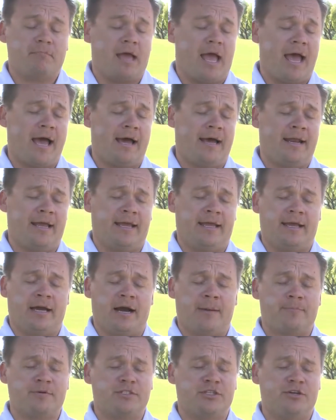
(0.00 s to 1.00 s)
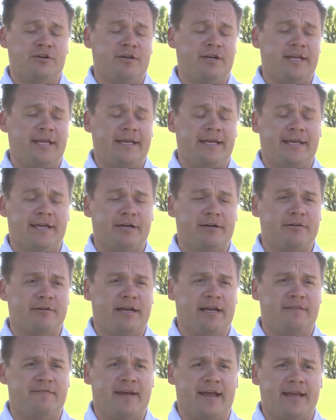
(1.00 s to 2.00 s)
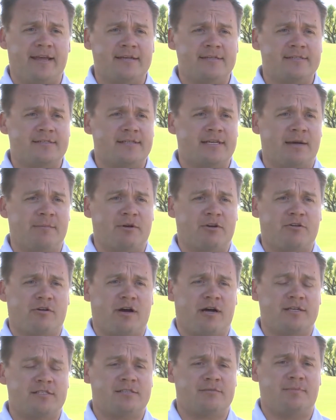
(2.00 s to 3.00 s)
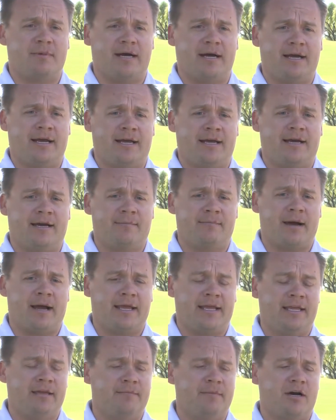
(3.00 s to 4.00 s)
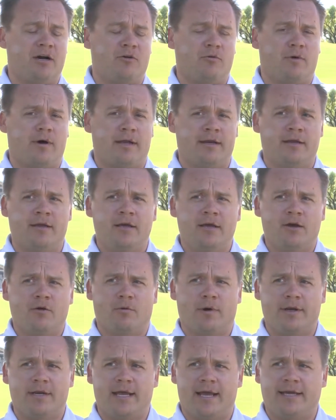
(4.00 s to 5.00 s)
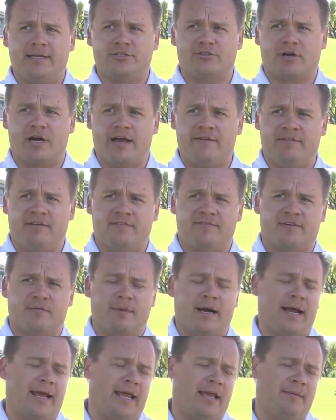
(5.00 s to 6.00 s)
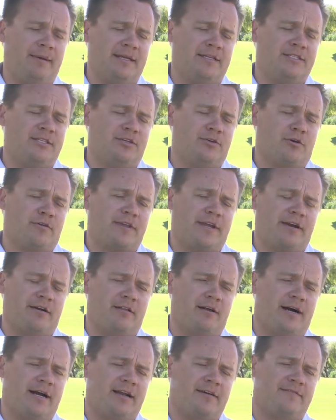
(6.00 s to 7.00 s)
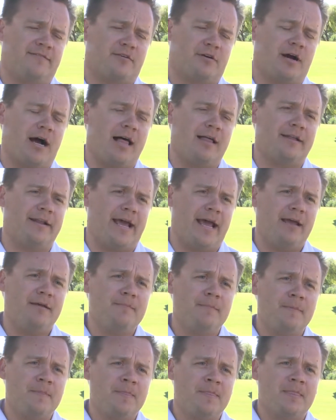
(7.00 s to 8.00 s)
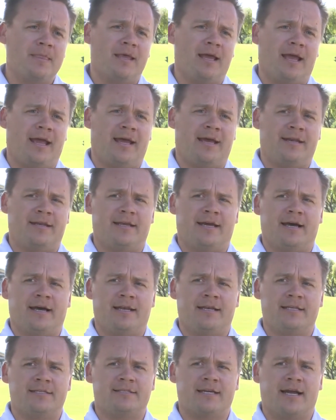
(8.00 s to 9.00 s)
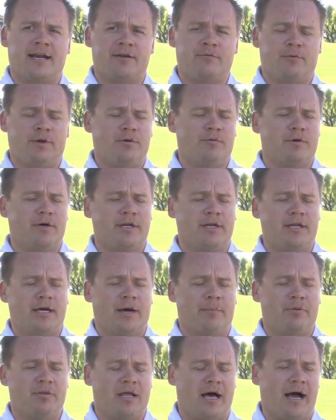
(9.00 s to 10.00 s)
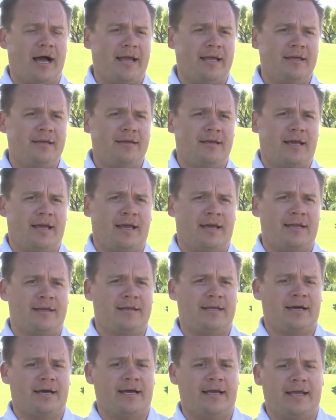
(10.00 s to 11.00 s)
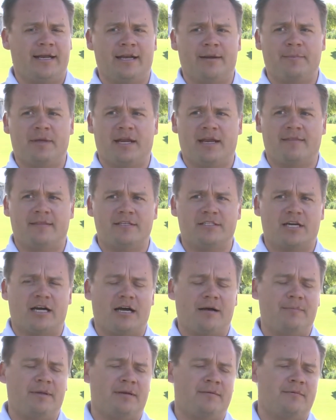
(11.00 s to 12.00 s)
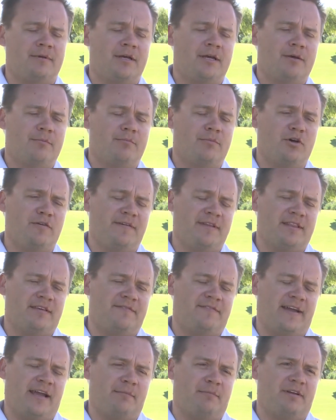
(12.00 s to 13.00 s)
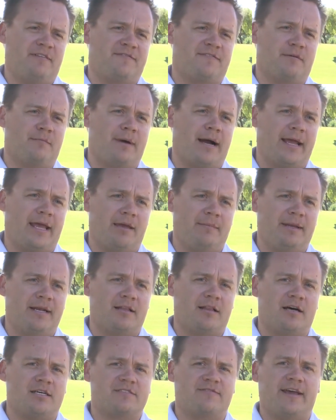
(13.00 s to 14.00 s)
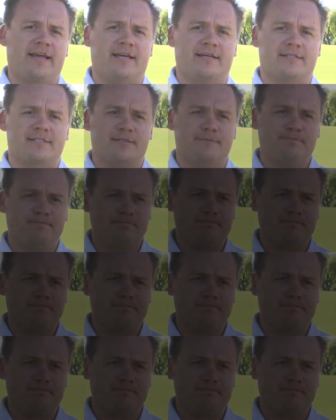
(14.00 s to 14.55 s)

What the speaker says: had a opportunity here in Vegas come across my email one day driving from Miami to North Carolina for a holiday, and decided we would apply, and ended up getting the job and moving the family from Miami to Las Vegas.